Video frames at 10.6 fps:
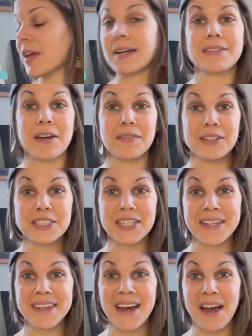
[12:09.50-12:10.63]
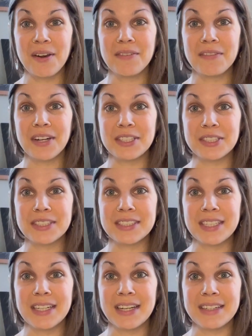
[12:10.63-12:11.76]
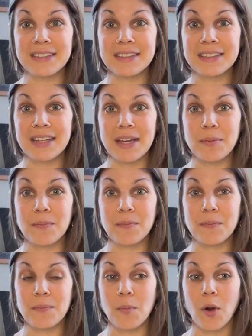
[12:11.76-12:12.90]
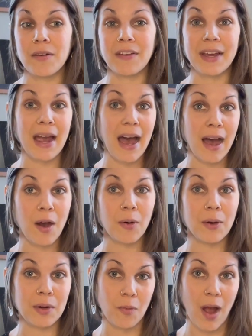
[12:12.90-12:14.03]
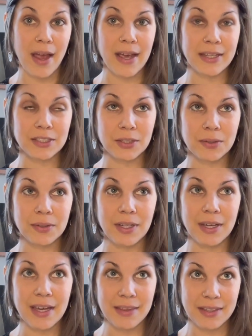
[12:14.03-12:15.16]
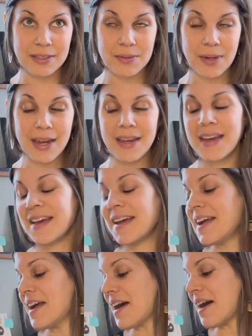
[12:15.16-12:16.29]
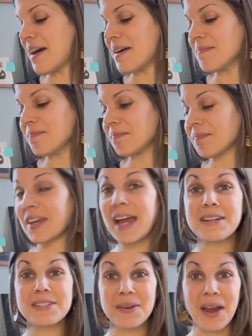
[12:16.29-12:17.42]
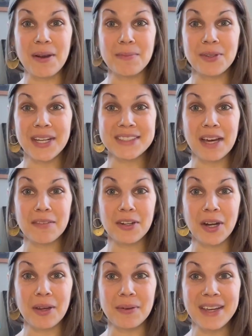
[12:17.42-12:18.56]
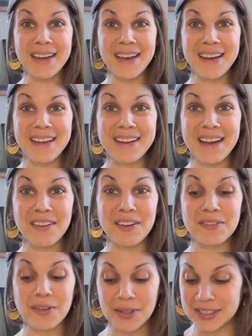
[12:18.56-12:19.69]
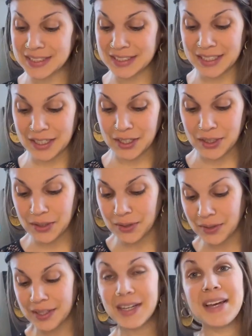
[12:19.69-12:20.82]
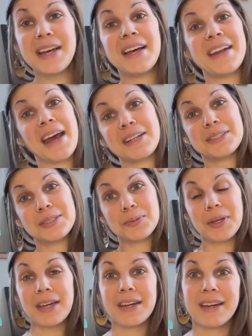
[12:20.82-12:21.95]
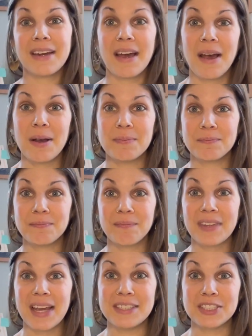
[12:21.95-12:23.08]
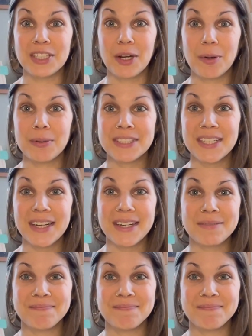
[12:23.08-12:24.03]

definitely check that out if you're interested in more of like how and why I do it this way. So I hope you guys have a great week, and I look forward to seeing you next week and sharing what we're studying.